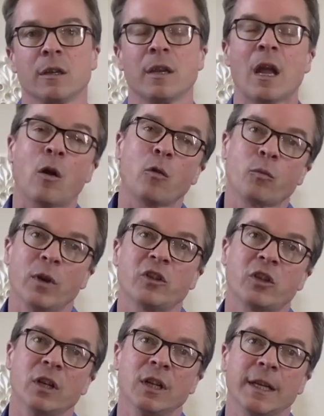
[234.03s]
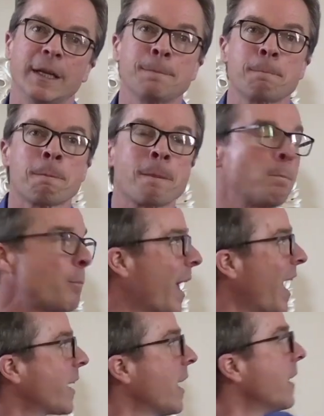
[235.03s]
Now, originally,
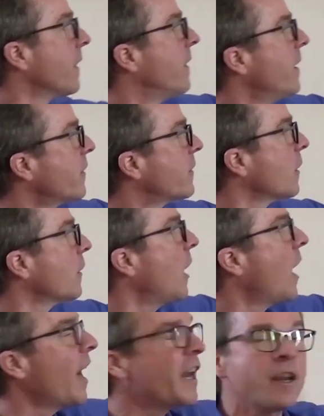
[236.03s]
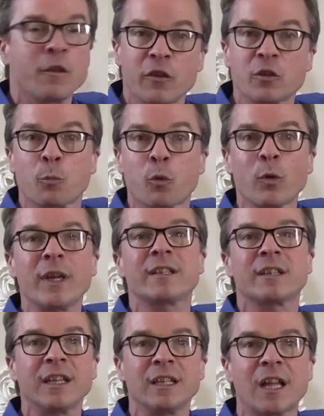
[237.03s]
back this line, this
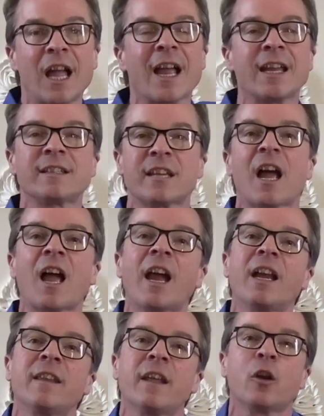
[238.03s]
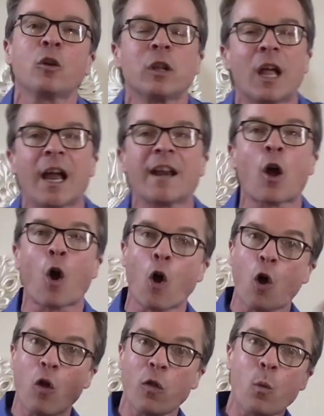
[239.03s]
priestly line tied their line
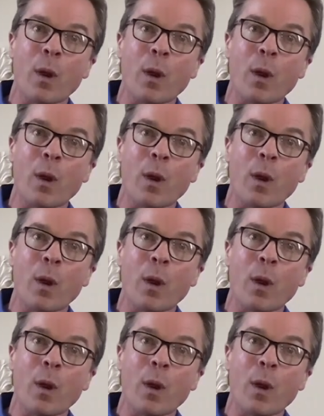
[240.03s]
all the